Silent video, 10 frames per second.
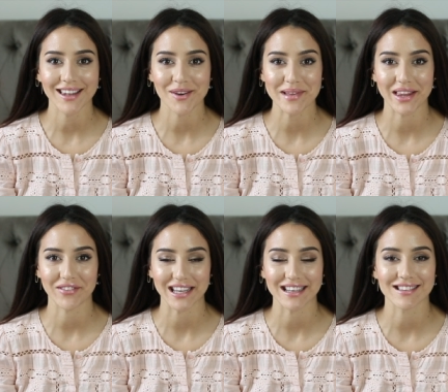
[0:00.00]
Hello my
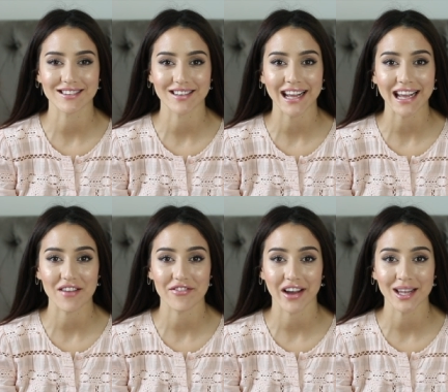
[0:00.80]
lovelies! Today
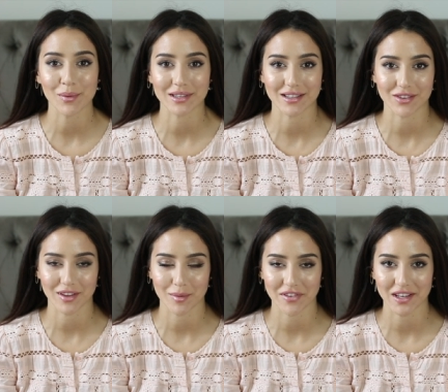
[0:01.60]
I finally wanted to
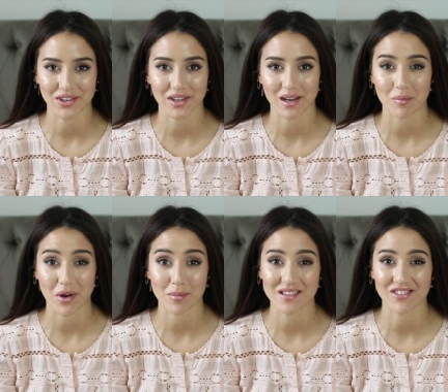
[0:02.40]
film a video that I
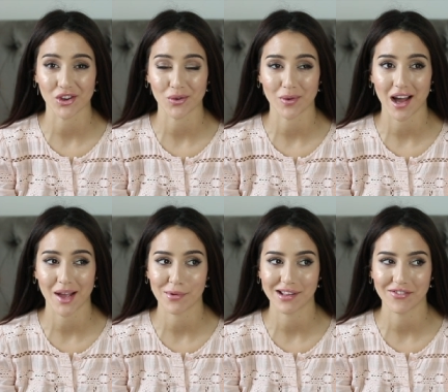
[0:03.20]
promised you
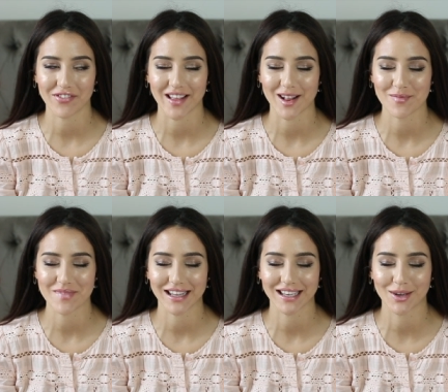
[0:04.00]
I will
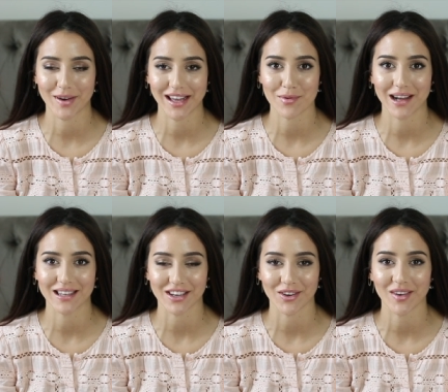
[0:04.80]
film quite a while
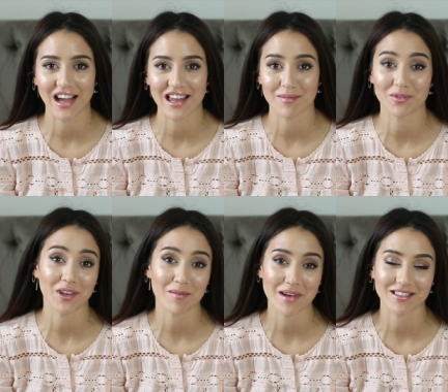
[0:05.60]
ago, and I'm
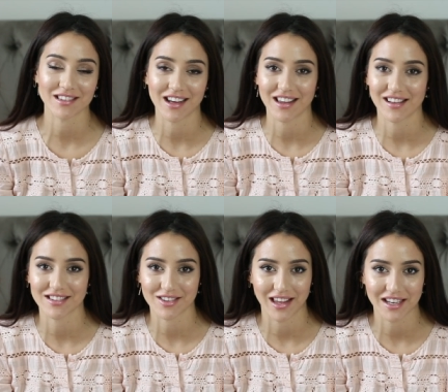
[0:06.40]
talking about a
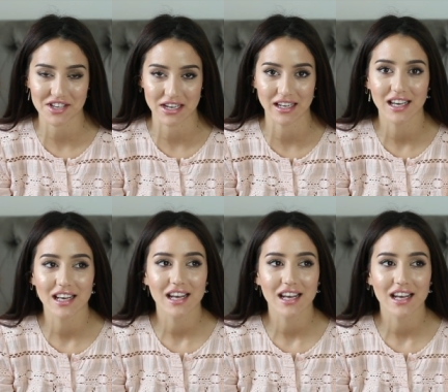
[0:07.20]
sunglasses collection.